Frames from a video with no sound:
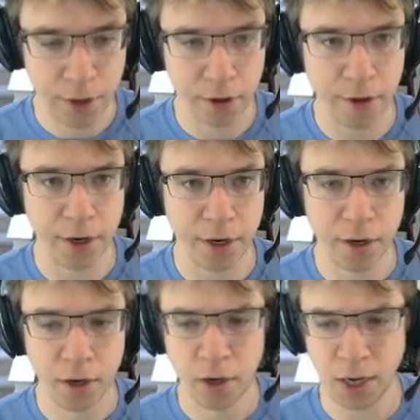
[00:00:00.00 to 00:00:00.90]
Alright.
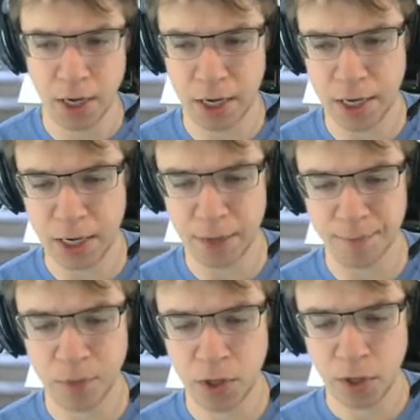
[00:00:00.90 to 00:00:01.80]

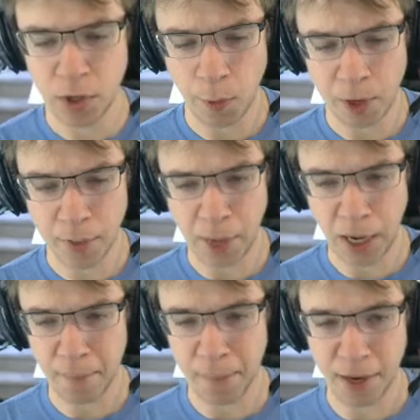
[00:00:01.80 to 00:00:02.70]
We can
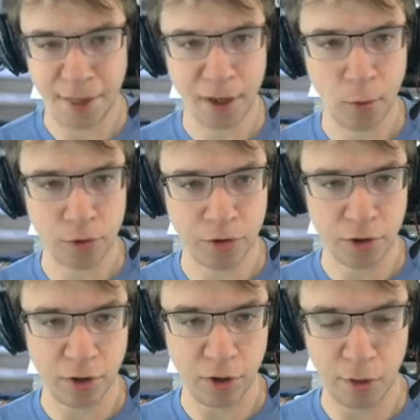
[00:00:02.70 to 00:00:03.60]
bomb, but I think we're just
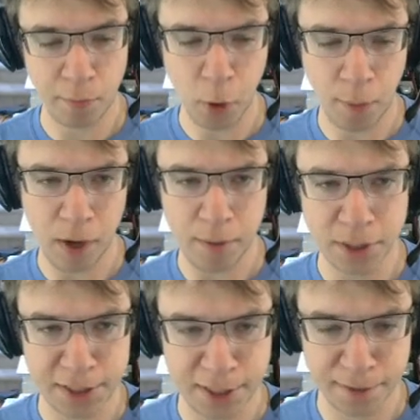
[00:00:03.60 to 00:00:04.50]
going to Smoke Bomb
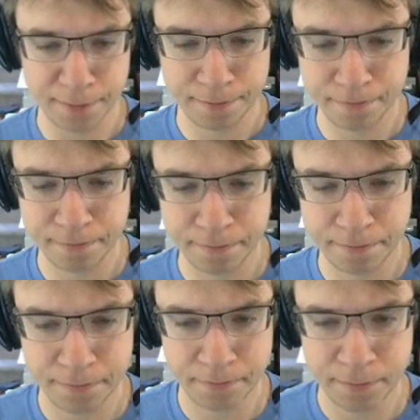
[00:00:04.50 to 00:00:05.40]
instead.
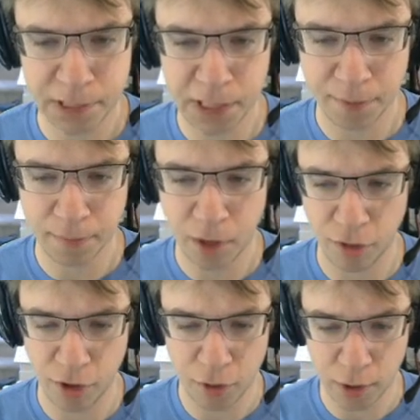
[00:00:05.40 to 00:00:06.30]
Because
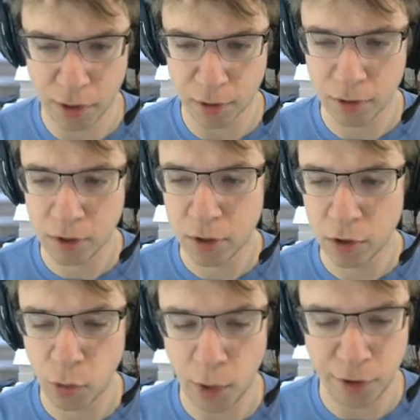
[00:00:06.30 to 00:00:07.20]
they're doing
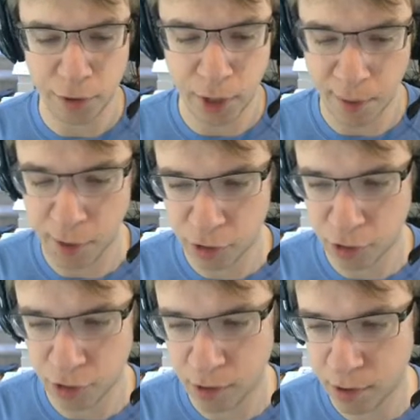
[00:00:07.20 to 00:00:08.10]
22
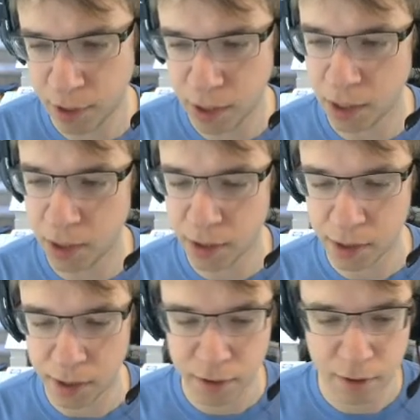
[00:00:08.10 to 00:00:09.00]
damage, and
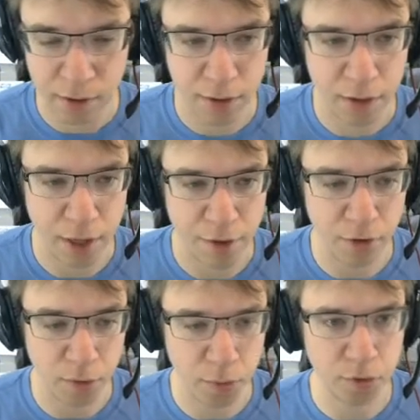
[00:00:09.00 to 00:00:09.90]
that's a
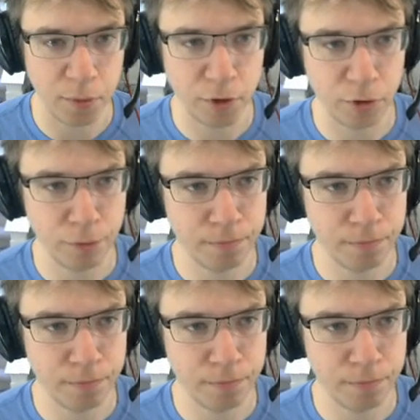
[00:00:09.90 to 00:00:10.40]
little bit too much.